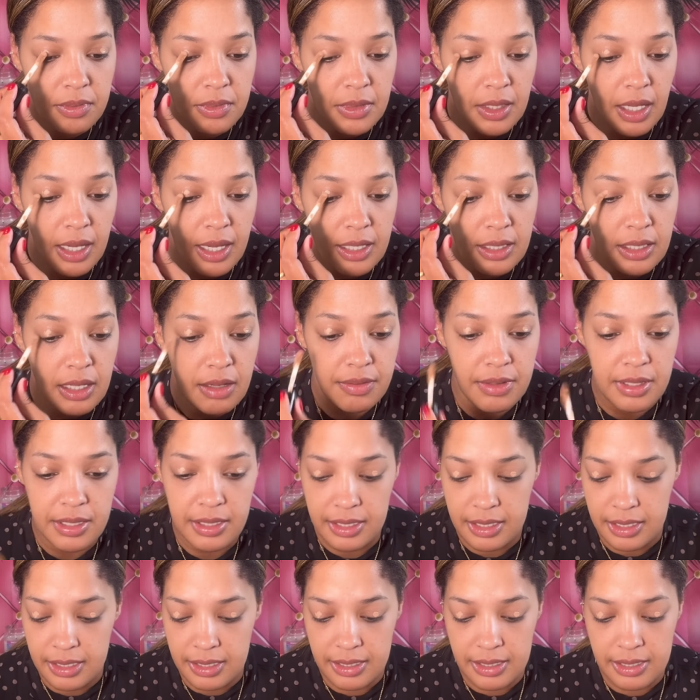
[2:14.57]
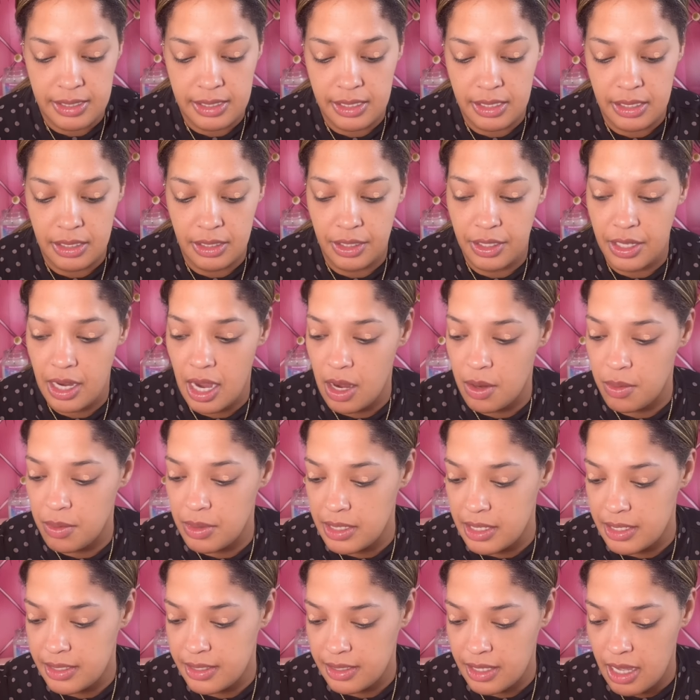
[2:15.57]
I love this concealer. I
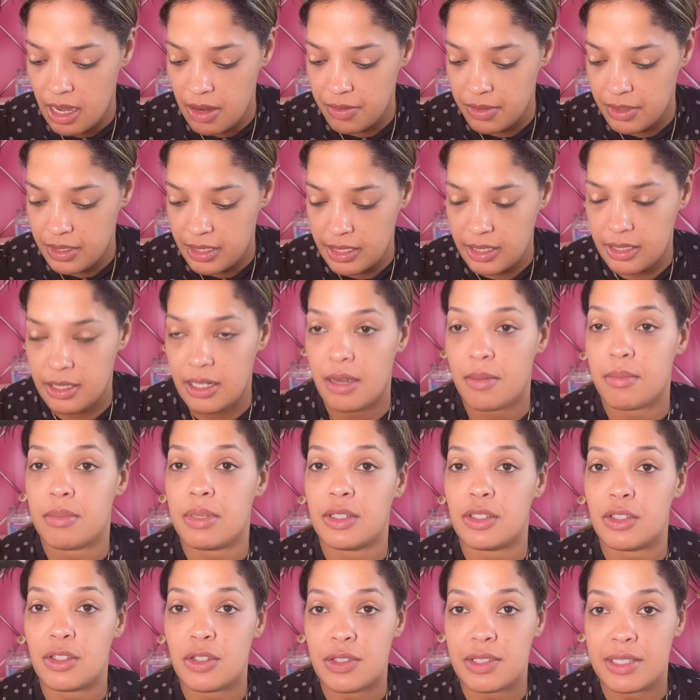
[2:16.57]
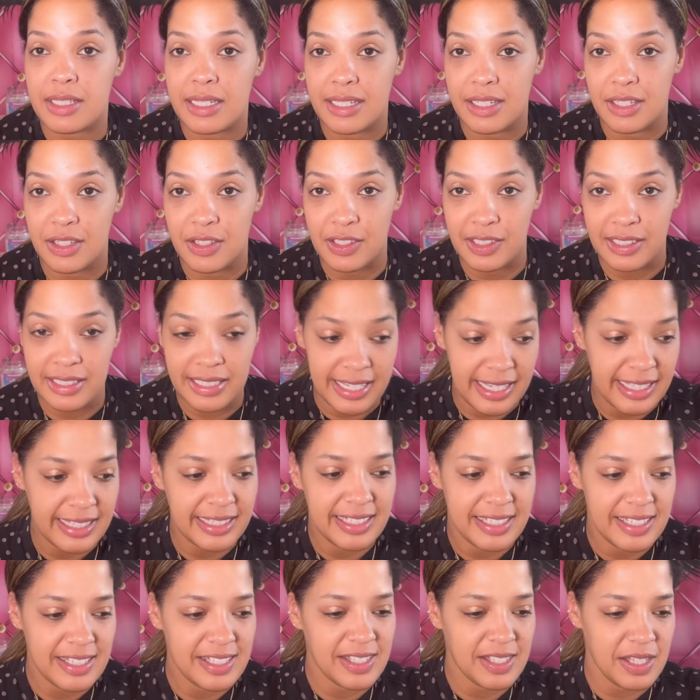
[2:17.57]
rediscovered it and I've been using it here
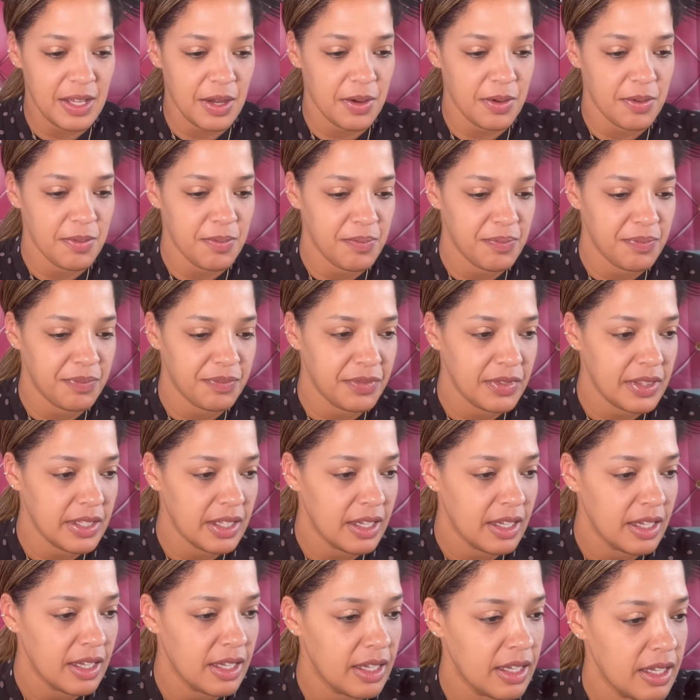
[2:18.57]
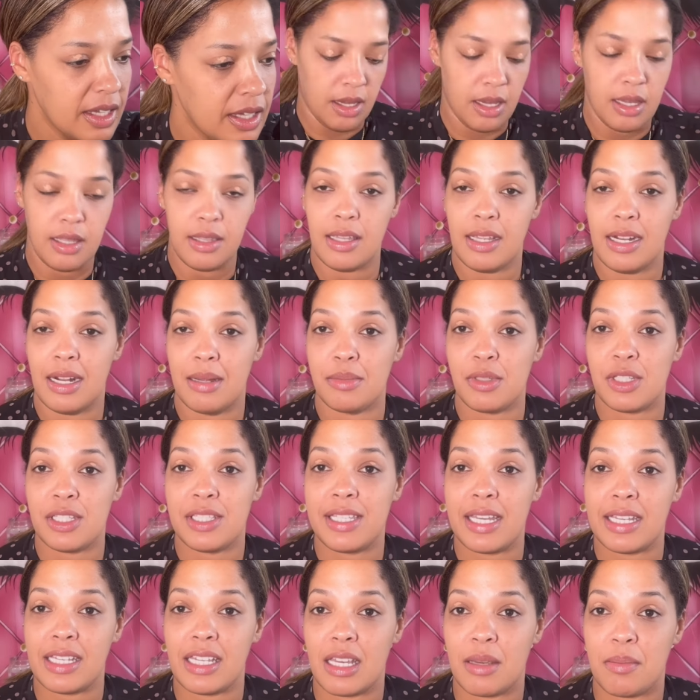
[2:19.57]
lately, so. And then I'm just
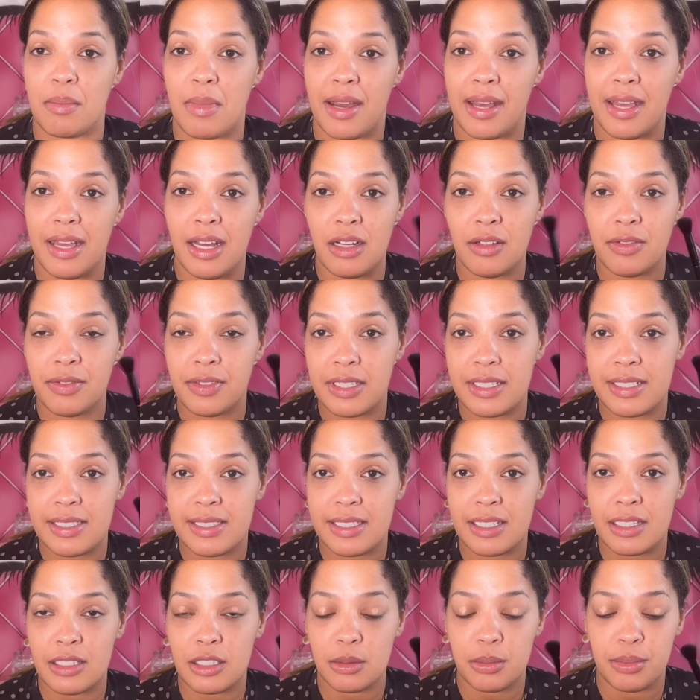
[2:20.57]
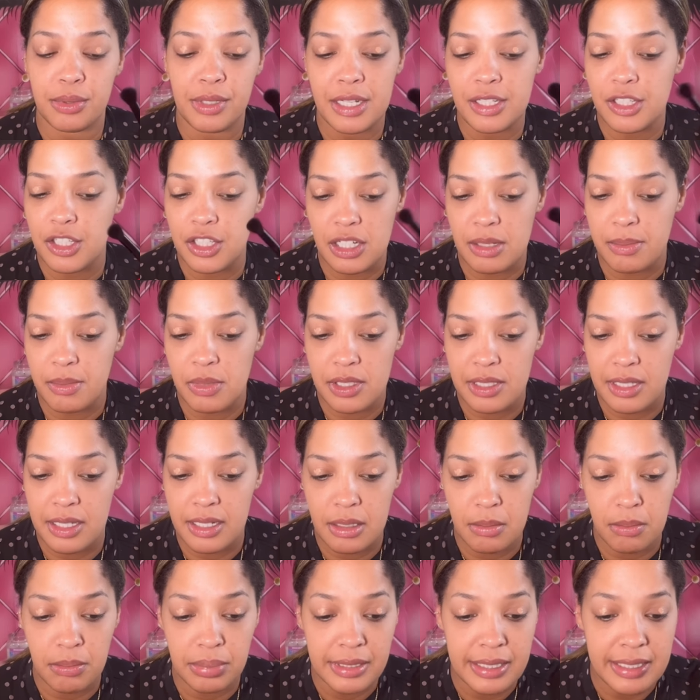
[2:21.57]
taking my ELF concealer brush and I'm just gonna
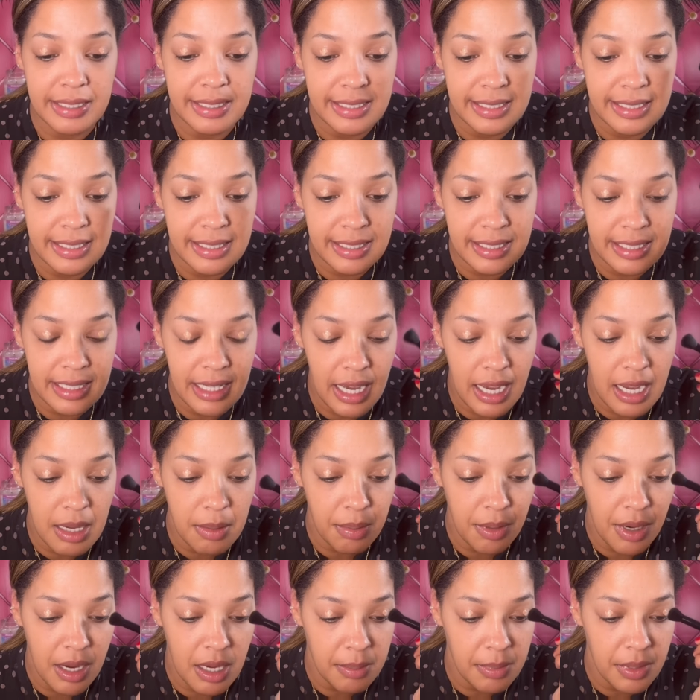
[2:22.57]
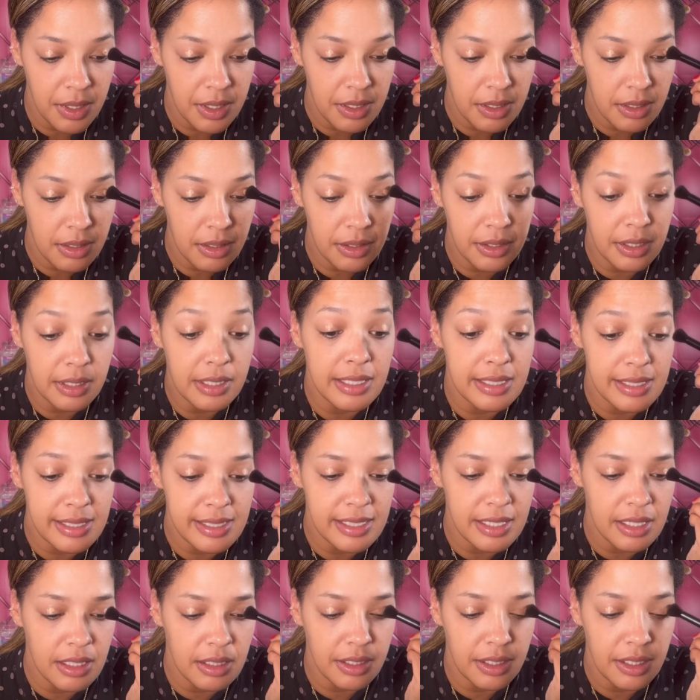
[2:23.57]
blend in the eye primer, or the
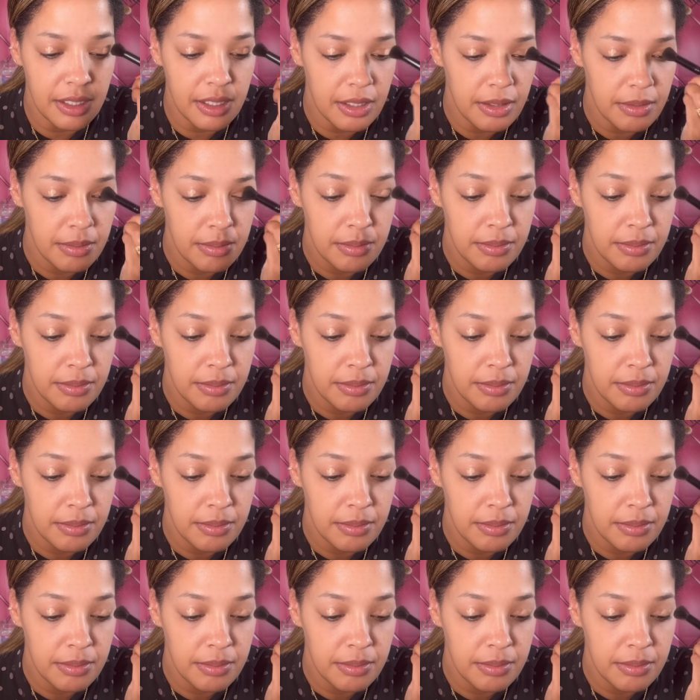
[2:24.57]
concealer.